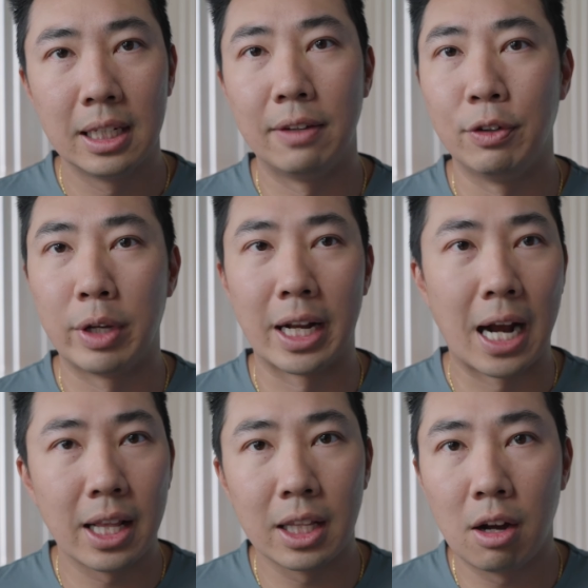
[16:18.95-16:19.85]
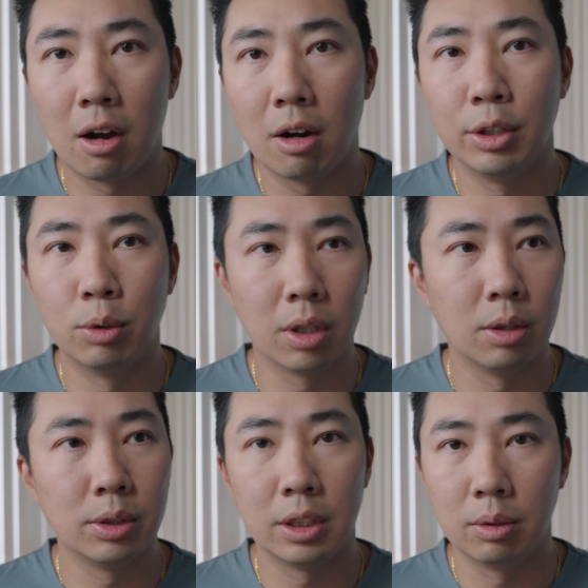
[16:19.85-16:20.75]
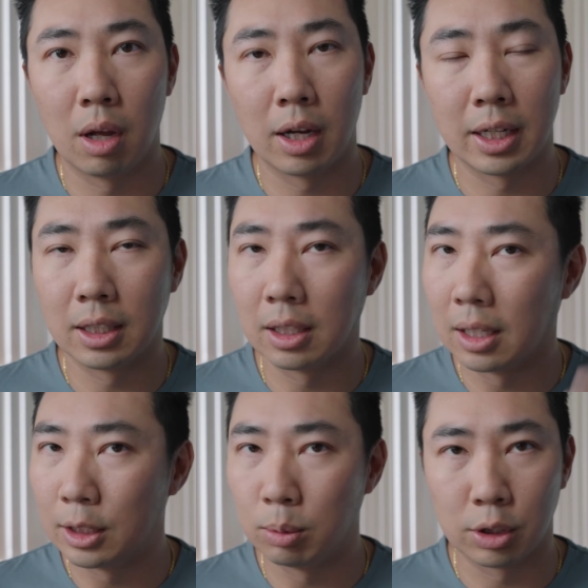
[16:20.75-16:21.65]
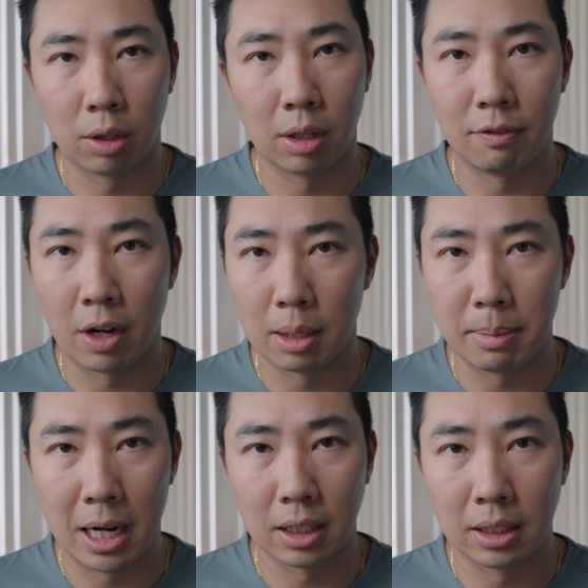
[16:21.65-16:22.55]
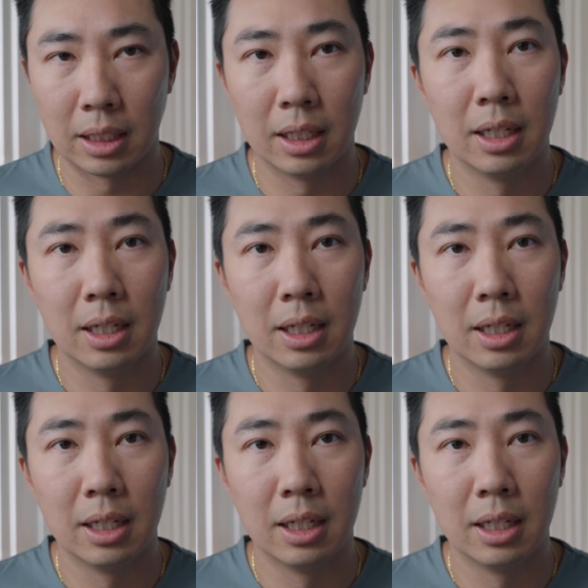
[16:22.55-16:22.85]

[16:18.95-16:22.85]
If you get out of the car, you close it, you lock it, the lights will turn off automatically